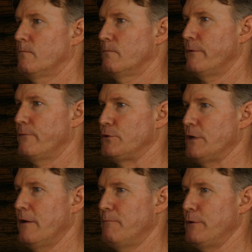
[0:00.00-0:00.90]
Bit
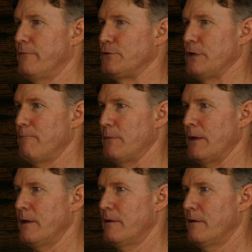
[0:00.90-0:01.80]
of a jump
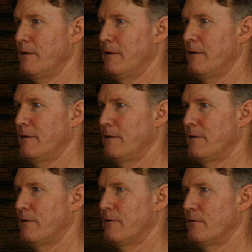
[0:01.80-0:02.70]
there.
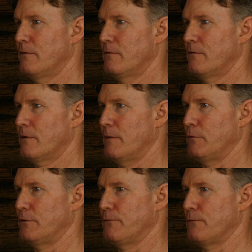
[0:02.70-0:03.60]
A
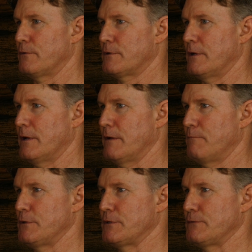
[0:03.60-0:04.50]
couple of different
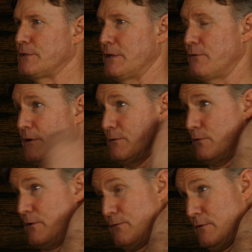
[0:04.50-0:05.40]
bits of scenery he's
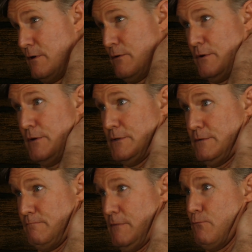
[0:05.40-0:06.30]
walking through. I thought he
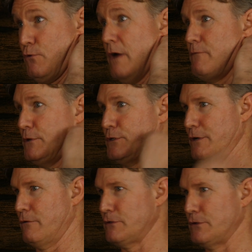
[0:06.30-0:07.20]
arrived at his
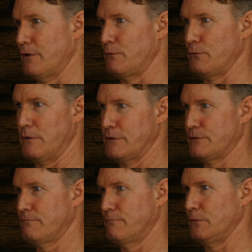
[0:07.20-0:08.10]
shelter site with all
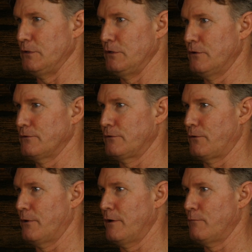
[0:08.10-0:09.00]
those logs on the
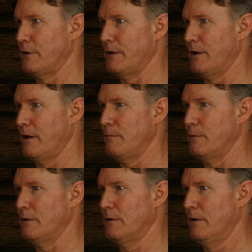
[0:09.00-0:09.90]
ground ready to go,
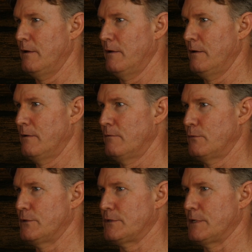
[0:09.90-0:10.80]
but
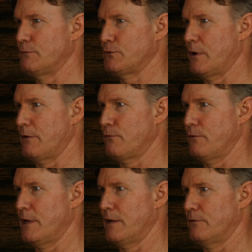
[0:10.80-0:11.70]
we skipped straight through
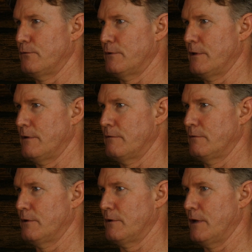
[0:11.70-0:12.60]
that into another
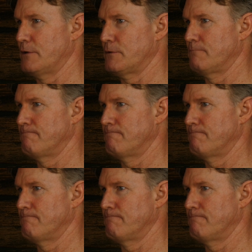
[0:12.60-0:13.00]
location.